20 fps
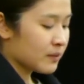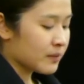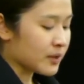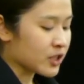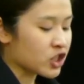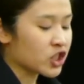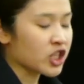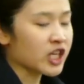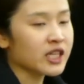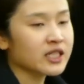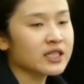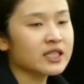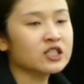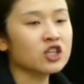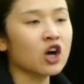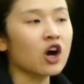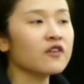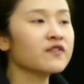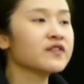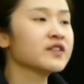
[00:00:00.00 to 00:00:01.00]
But
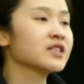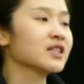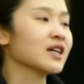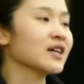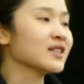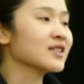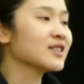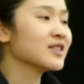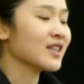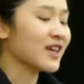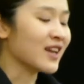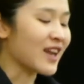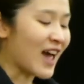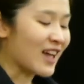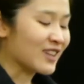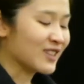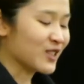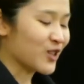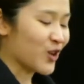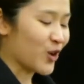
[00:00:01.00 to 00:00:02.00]
Jesus offers us an
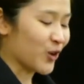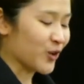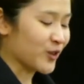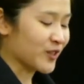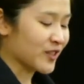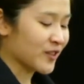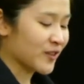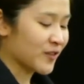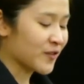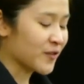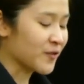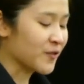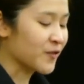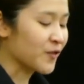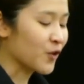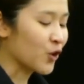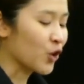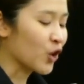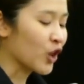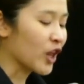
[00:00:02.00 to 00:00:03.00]
antidote from
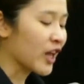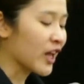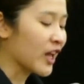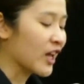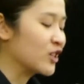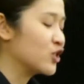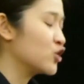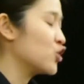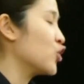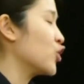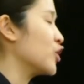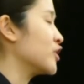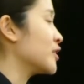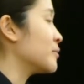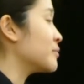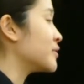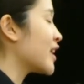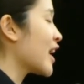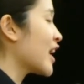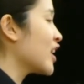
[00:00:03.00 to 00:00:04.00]
falling into the
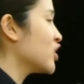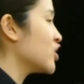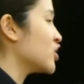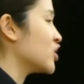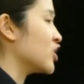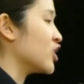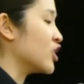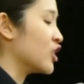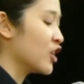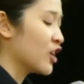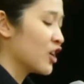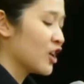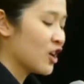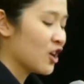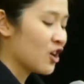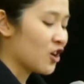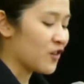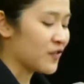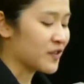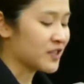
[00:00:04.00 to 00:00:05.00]
temptation
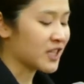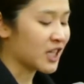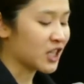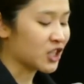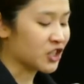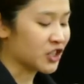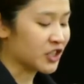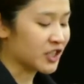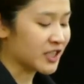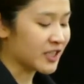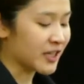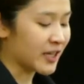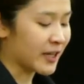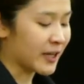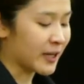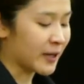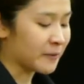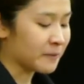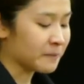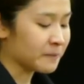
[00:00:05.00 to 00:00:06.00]
of
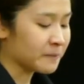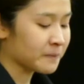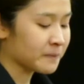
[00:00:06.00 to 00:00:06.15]
attention-seeking.